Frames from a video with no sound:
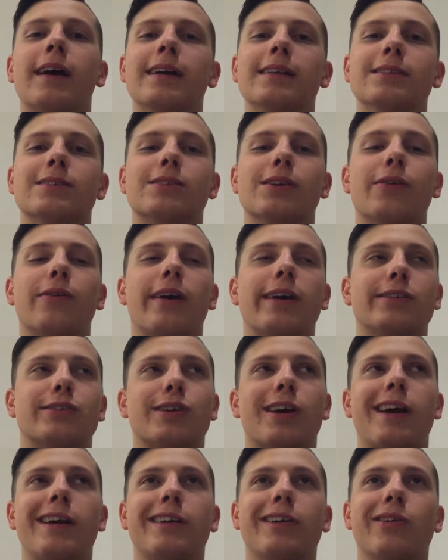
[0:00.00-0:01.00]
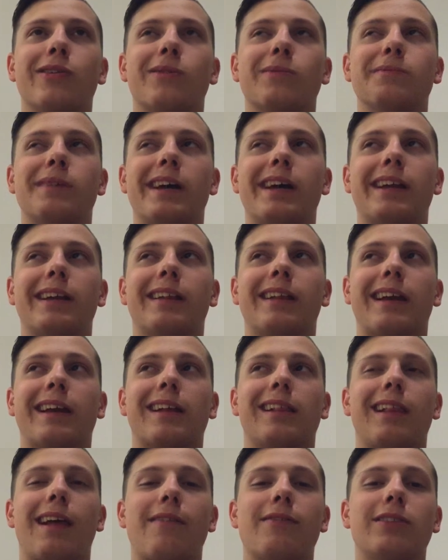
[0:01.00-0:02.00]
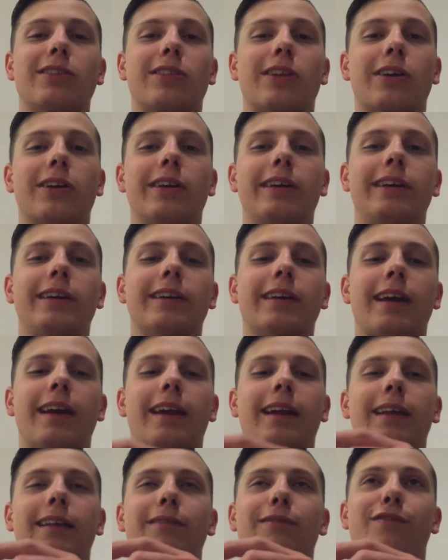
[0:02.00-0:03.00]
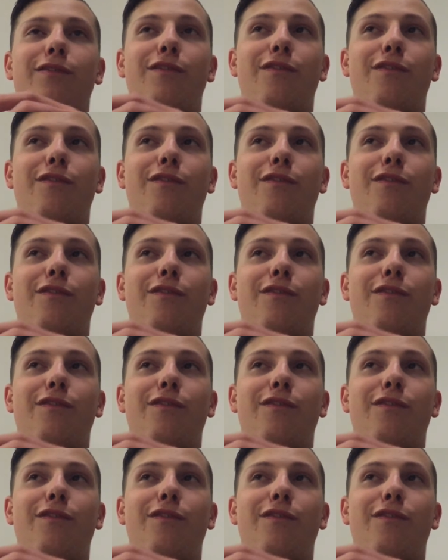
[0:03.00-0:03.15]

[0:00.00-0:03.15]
and so I tried to go to bed at like 11:30, and at